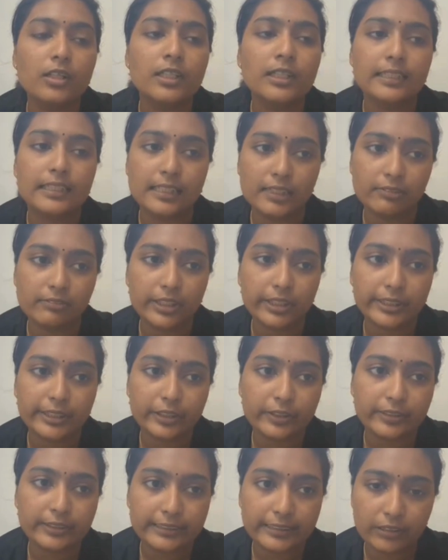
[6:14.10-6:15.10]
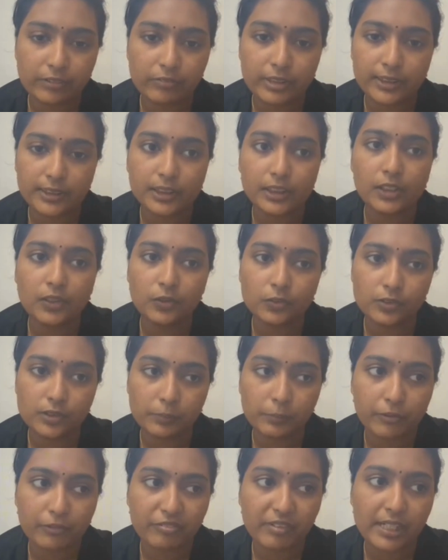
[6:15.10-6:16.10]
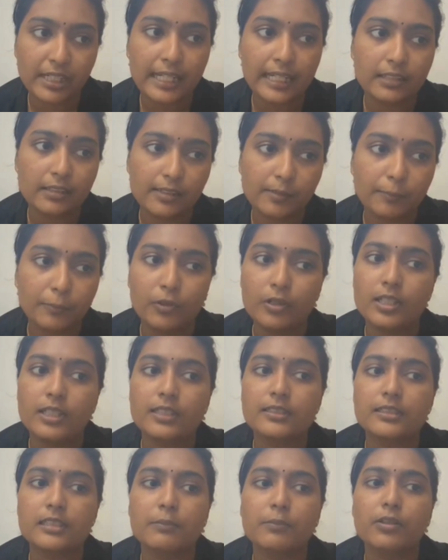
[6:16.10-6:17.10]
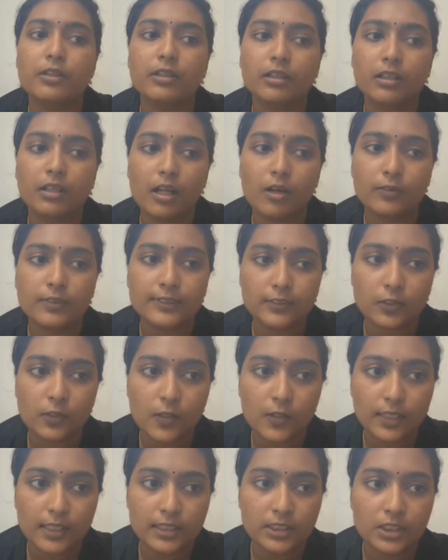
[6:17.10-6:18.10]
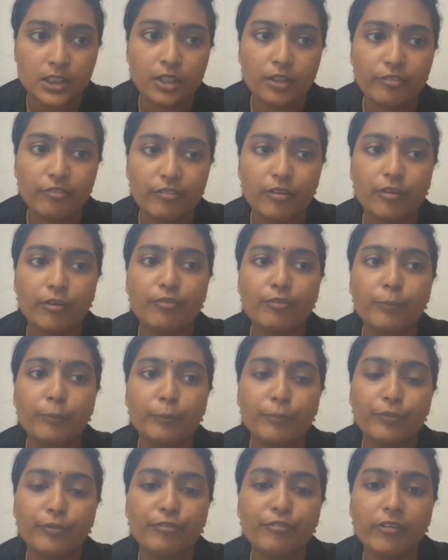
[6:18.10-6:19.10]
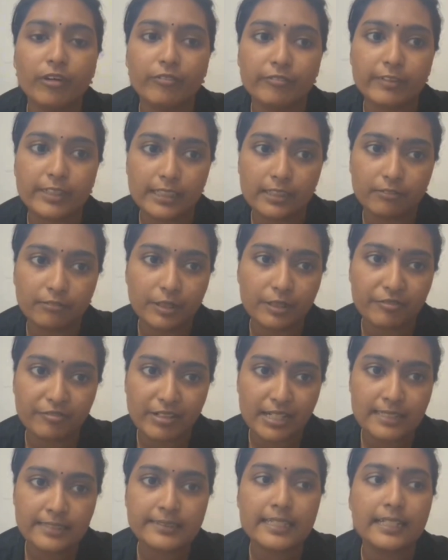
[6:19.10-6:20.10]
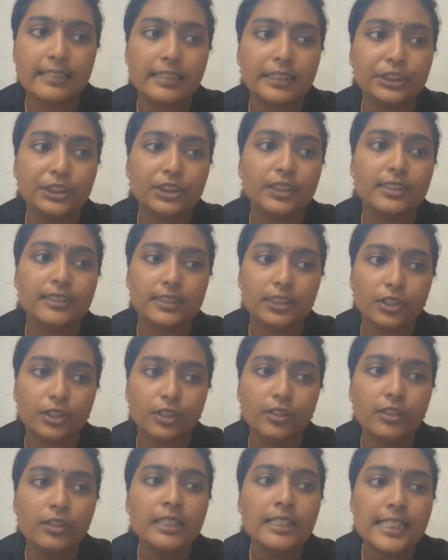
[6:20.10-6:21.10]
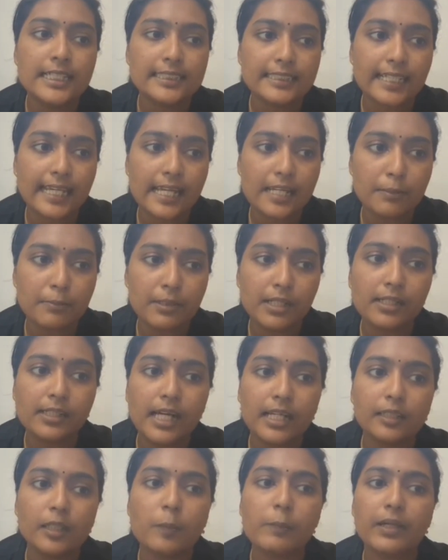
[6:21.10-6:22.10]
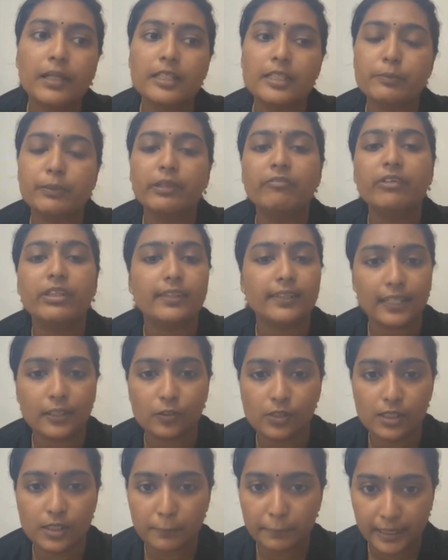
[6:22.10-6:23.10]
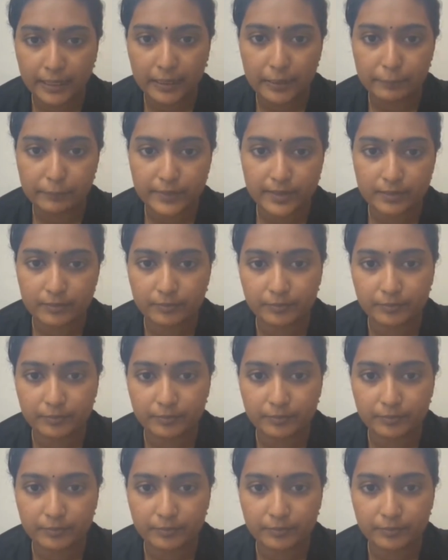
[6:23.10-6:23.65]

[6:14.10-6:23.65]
delivery records, inventory, user profile, and report. It supports a cloud storage for proof of delivery files and ensure a secure, scalable data management with regular backups.